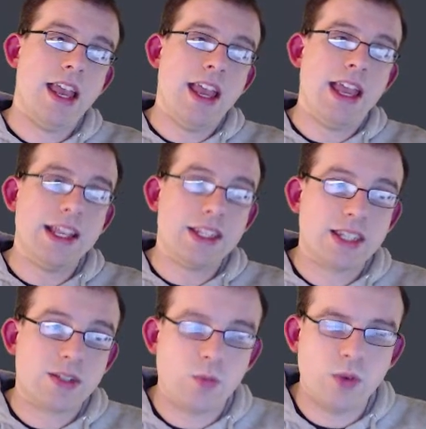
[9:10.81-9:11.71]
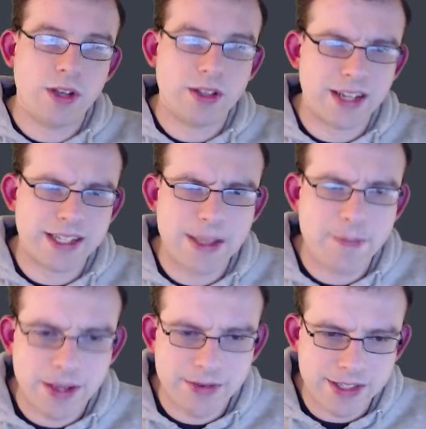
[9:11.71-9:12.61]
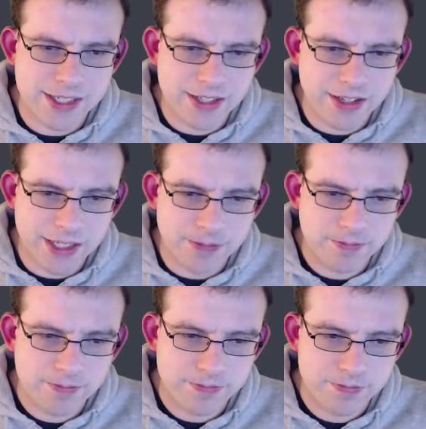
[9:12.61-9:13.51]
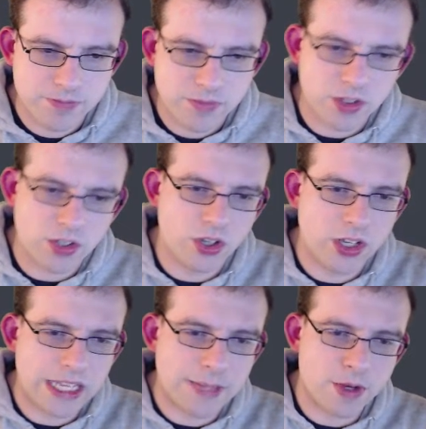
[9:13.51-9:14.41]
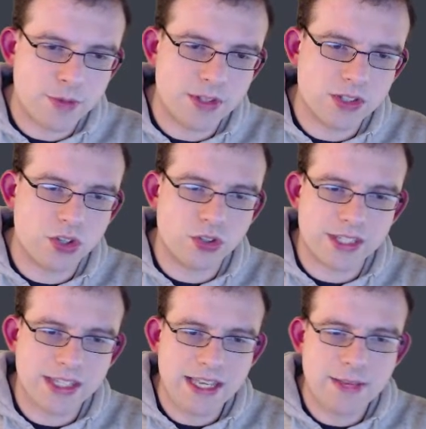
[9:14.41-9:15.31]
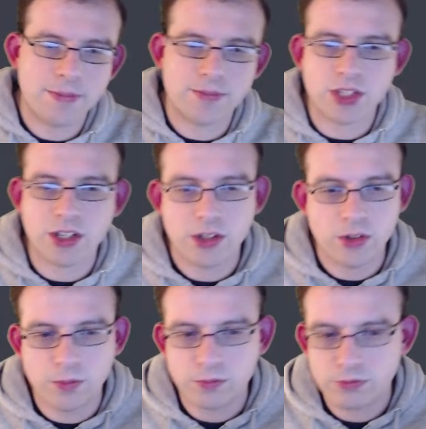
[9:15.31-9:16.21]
It's worth £10.99 at the moment on Steam, so